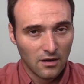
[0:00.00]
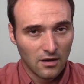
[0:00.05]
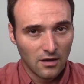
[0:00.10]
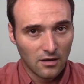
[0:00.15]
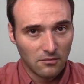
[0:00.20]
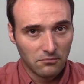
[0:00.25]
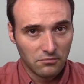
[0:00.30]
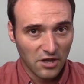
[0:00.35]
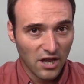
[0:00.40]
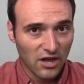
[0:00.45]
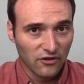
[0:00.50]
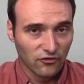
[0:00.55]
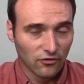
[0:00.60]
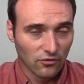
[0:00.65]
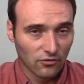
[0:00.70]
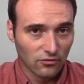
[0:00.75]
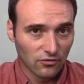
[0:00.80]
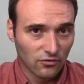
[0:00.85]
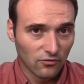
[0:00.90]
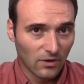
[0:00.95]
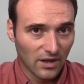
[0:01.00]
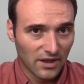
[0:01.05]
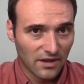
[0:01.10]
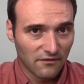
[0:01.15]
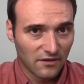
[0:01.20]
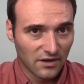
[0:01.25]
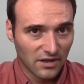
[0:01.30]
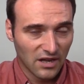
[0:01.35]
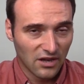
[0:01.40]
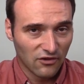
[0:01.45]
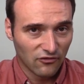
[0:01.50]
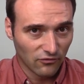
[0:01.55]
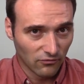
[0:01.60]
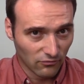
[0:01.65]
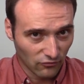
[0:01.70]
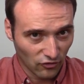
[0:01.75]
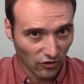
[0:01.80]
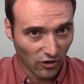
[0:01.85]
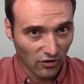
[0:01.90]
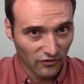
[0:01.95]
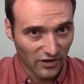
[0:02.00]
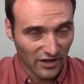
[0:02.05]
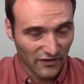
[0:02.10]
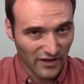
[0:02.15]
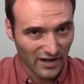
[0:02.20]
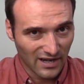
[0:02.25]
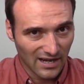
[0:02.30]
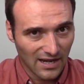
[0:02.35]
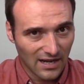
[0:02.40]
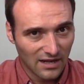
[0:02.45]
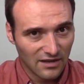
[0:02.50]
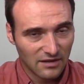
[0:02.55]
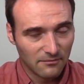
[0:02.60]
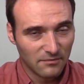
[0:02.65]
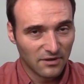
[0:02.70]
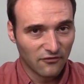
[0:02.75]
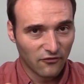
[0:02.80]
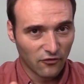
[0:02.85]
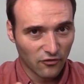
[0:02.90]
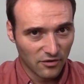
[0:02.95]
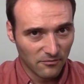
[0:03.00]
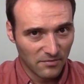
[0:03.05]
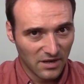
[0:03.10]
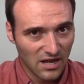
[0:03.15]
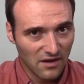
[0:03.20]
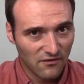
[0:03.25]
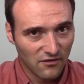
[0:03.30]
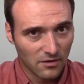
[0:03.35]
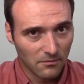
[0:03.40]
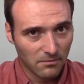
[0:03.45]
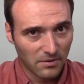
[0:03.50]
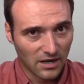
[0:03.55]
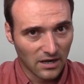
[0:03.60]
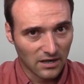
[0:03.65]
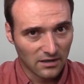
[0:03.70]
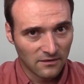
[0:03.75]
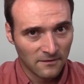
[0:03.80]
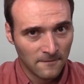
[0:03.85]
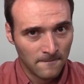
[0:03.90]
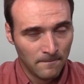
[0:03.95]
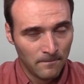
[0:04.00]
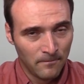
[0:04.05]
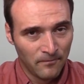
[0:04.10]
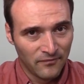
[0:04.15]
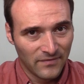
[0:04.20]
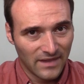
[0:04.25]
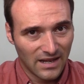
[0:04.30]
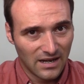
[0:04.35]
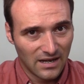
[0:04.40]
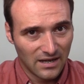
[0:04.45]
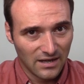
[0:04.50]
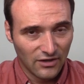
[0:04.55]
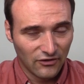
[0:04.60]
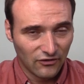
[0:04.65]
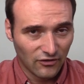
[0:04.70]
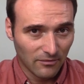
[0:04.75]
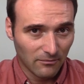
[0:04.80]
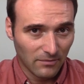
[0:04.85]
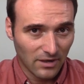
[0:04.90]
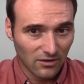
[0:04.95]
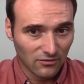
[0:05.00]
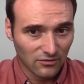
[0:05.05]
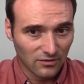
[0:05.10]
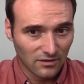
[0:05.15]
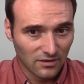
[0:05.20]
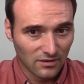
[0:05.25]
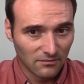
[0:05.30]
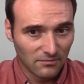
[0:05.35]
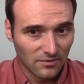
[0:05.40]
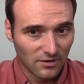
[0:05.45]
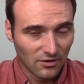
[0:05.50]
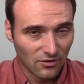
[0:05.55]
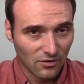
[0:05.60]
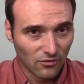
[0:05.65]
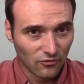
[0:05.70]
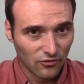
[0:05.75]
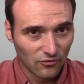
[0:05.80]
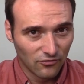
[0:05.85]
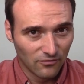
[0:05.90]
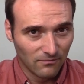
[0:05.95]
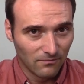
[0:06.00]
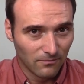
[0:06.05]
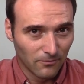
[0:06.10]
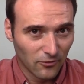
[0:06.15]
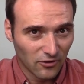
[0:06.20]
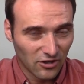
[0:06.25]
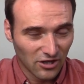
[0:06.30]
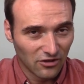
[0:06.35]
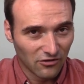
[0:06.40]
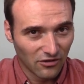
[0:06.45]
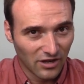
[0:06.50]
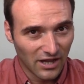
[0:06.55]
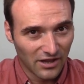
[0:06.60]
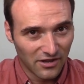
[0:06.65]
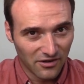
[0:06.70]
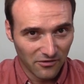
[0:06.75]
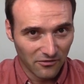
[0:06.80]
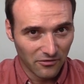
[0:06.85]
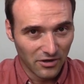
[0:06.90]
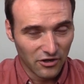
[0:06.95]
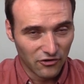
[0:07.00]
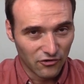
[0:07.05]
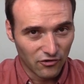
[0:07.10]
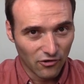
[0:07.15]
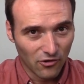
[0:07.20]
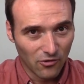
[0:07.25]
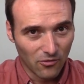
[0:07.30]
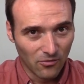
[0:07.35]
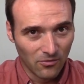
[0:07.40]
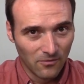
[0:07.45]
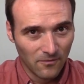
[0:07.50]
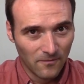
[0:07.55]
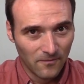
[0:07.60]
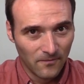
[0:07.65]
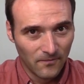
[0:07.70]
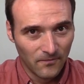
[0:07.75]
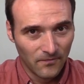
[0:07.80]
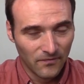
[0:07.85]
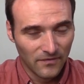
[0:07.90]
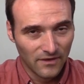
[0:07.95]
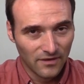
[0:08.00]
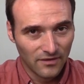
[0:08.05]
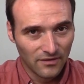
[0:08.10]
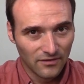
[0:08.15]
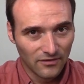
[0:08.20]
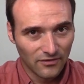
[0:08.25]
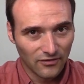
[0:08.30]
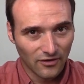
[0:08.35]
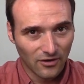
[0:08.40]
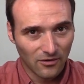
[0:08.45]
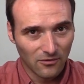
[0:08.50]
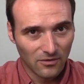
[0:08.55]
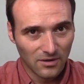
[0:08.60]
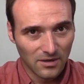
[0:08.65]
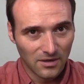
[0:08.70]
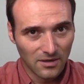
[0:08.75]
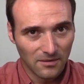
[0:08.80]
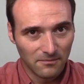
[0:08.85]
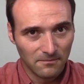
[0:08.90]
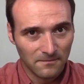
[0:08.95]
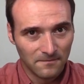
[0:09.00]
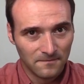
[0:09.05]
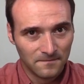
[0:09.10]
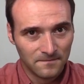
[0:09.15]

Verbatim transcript: uh, yes, you could do whatever it takes to solve that technicality. But for the behavioral part, uh, it's about uh, you know putting together a great show. So uh,